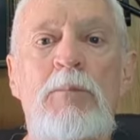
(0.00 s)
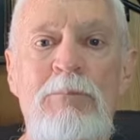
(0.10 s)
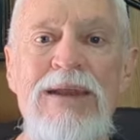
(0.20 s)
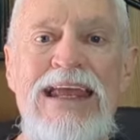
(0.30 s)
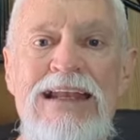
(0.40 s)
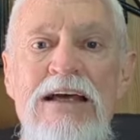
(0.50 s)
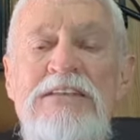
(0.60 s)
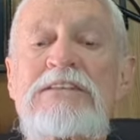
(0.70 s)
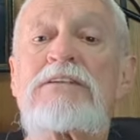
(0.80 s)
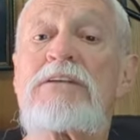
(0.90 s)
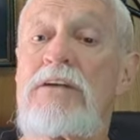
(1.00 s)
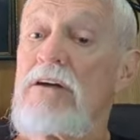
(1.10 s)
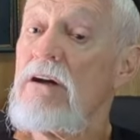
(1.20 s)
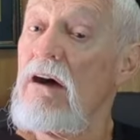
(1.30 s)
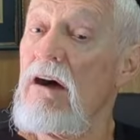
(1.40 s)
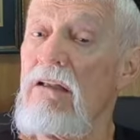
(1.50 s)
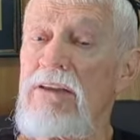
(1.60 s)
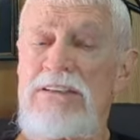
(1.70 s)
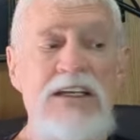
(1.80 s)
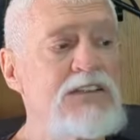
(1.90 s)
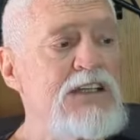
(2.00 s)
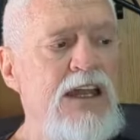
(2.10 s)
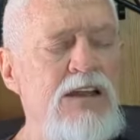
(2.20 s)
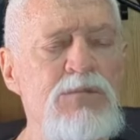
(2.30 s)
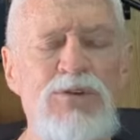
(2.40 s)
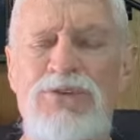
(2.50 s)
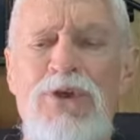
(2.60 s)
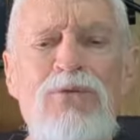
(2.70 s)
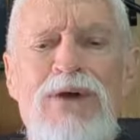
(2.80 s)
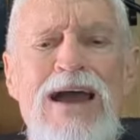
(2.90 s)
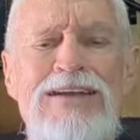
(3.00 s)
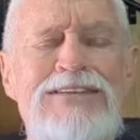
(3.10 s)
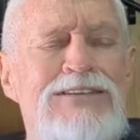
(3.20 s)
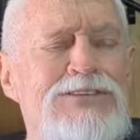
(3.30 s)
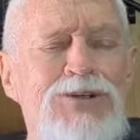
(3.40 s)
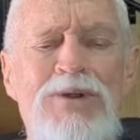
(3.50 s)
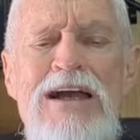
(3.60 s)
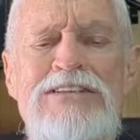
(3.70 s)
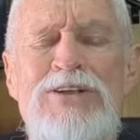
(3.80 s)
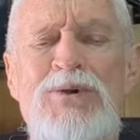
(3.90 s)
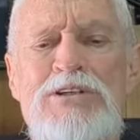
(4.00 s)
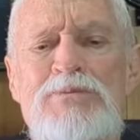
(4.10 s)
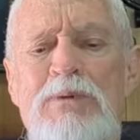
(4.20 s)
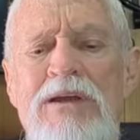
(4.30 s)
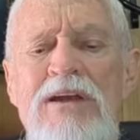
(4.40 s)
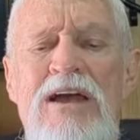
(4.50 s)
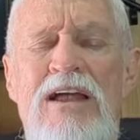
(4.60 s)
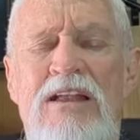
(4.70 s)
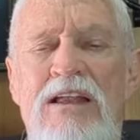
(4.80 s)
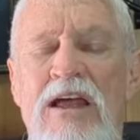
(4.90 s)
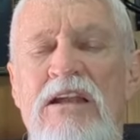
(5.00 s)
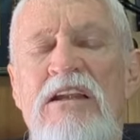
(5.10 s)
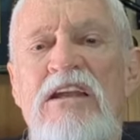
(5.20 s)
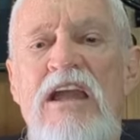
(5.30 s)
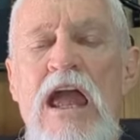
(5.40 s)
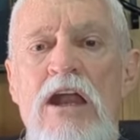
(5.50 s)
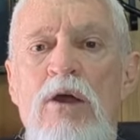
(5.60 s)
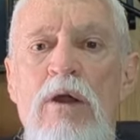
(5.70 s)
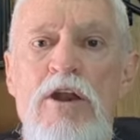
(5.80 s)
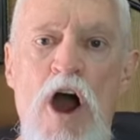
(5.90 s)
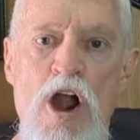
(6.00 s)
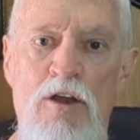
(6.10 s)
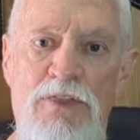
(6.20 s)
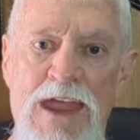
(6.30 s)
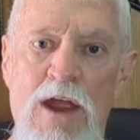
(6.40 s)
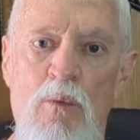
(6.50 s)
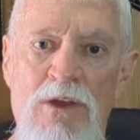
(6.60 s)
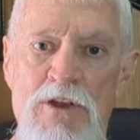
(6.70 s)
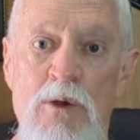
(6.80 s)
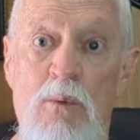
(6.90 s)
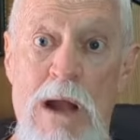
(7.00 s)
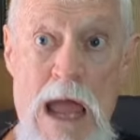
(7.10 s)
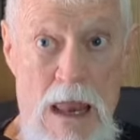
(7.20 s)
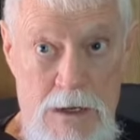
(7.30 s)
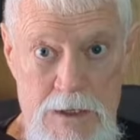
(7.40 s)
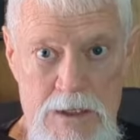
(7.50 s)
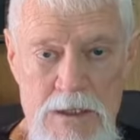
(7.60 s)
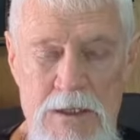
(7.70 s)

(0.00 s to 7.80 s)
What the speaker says: But he does all these things, and he moves so fast, so nice and crisply, that you can't do a darn thing with it in reality.